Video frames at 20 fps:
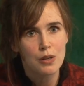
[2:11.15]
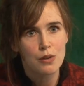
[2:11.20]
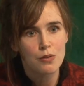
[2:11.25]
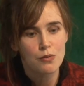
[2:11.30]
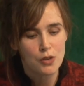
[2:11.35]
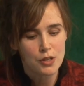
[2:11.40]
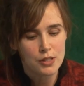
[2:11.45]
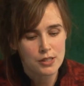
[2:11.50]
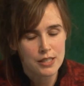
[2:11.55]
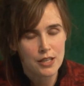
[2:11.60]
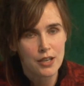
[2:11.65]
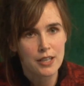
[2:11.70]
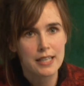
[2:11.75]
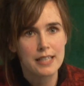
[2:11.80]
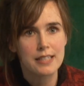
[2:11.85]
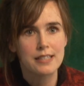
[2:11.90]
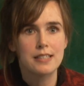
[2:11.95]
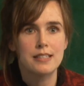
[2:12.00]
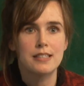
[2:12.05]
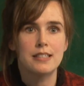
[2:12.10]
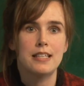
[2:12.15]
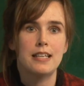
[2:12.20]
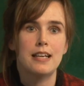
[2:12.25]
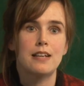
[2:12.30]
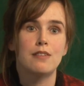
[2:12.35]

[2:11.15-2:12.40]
Firstly, I guess it's the